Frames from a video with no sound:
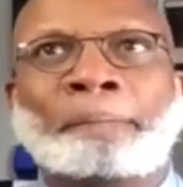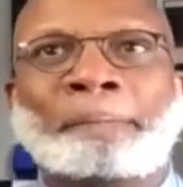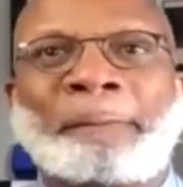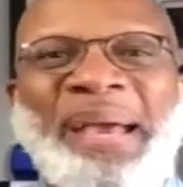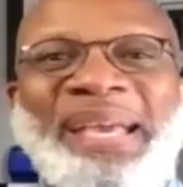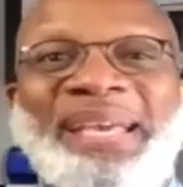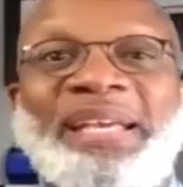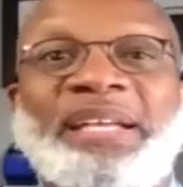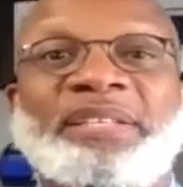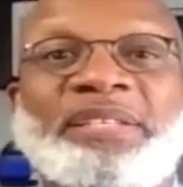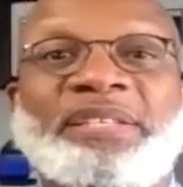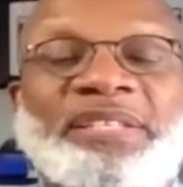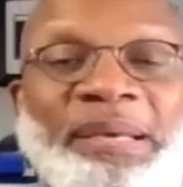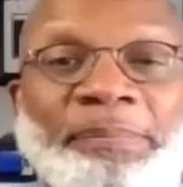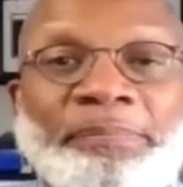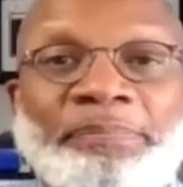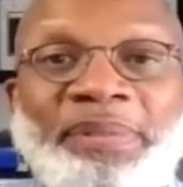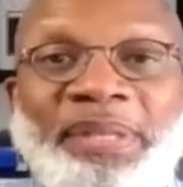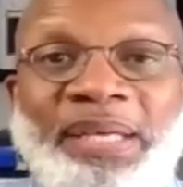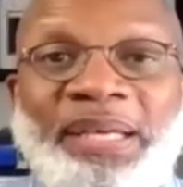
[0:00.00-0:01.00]
make it
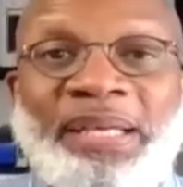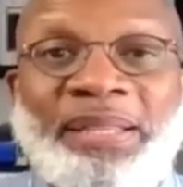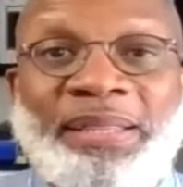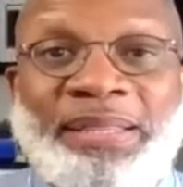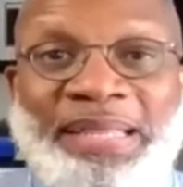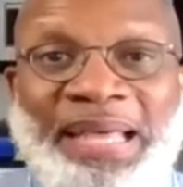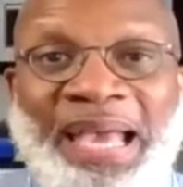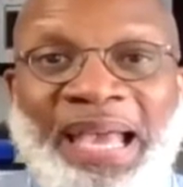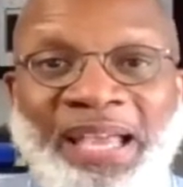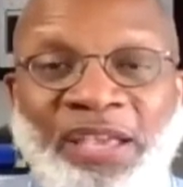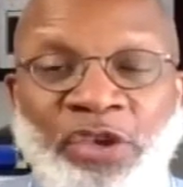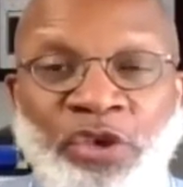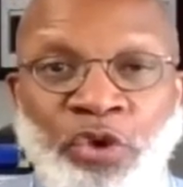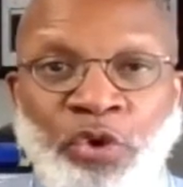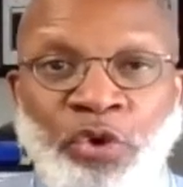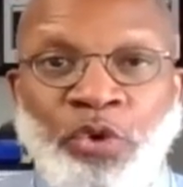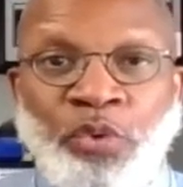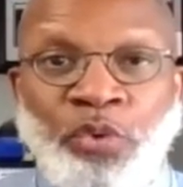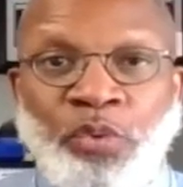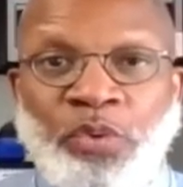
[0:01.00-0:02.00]
something that
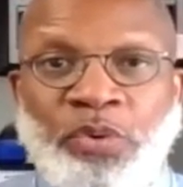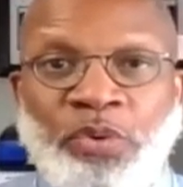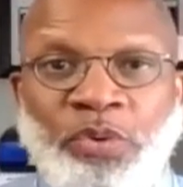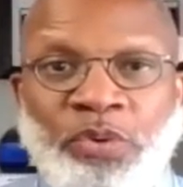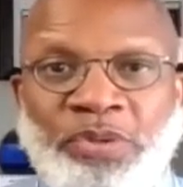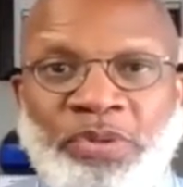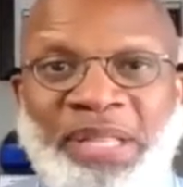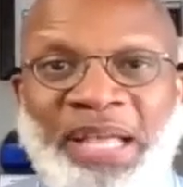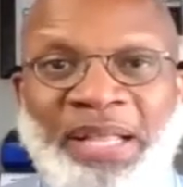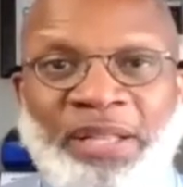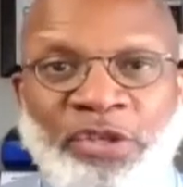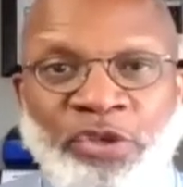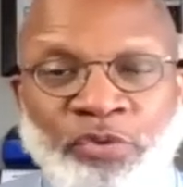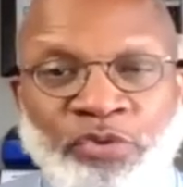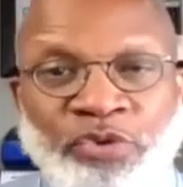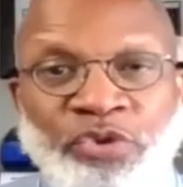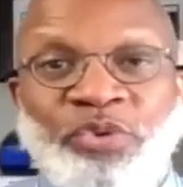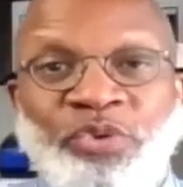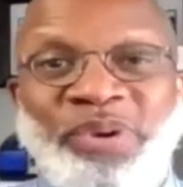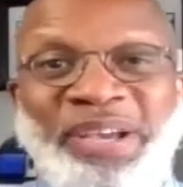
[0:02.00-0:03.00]
you that
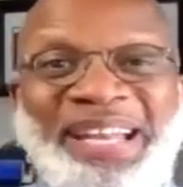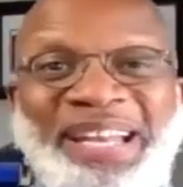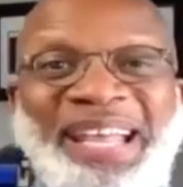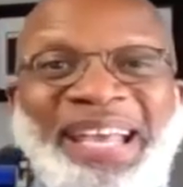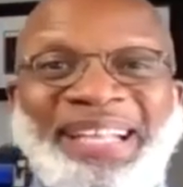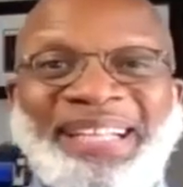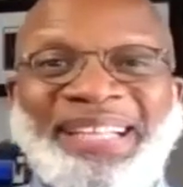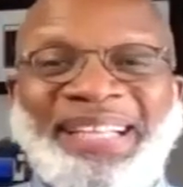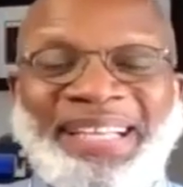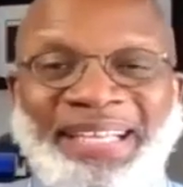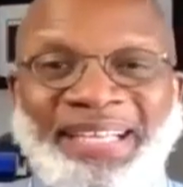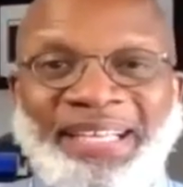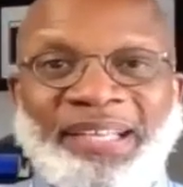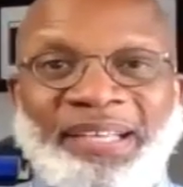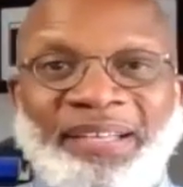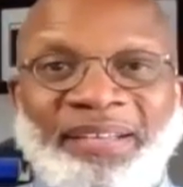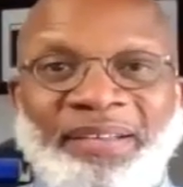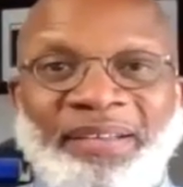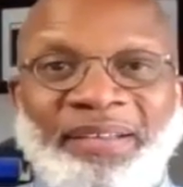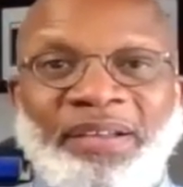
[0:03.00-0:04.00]
you do innately
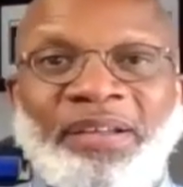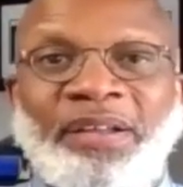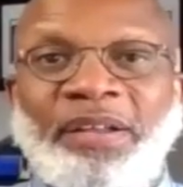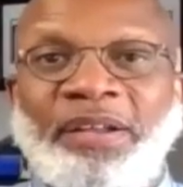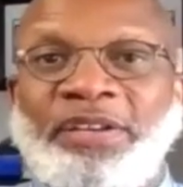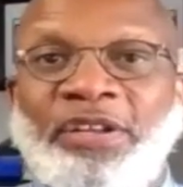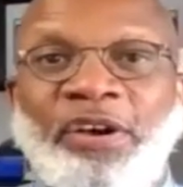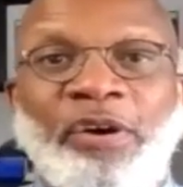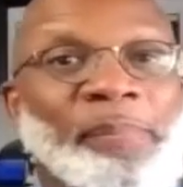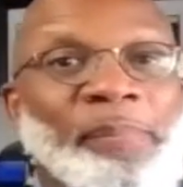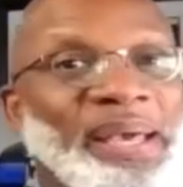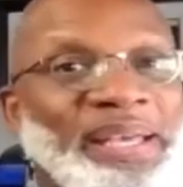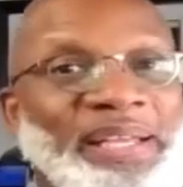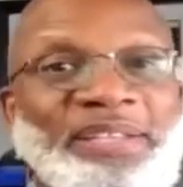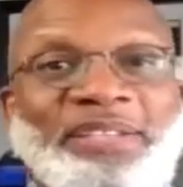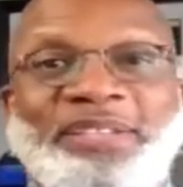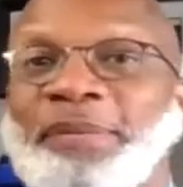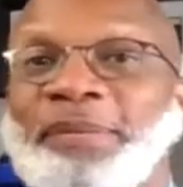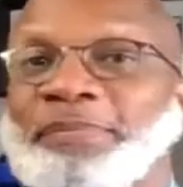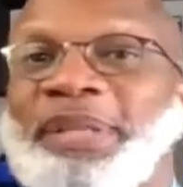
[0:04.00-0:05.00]
don't
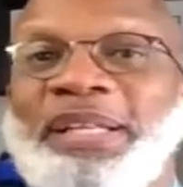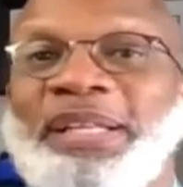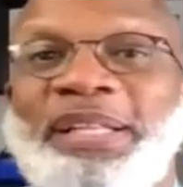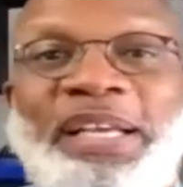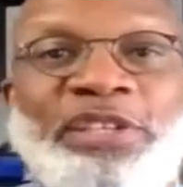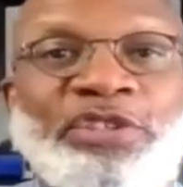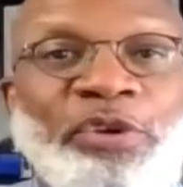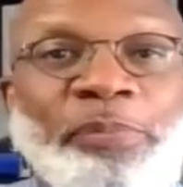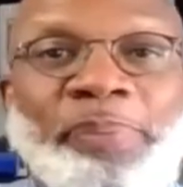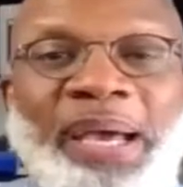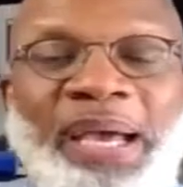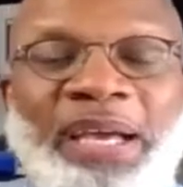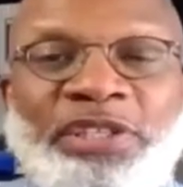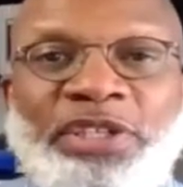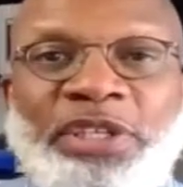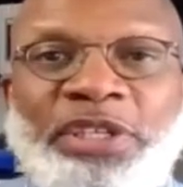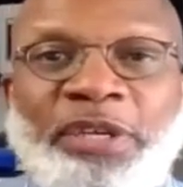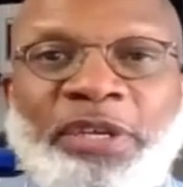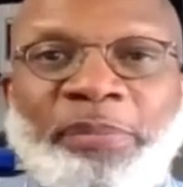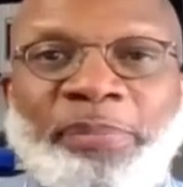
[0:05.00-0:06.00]
make it something that you're
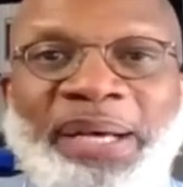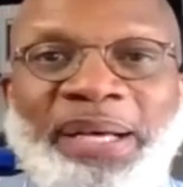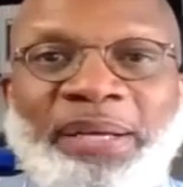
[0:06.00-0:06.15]
passionate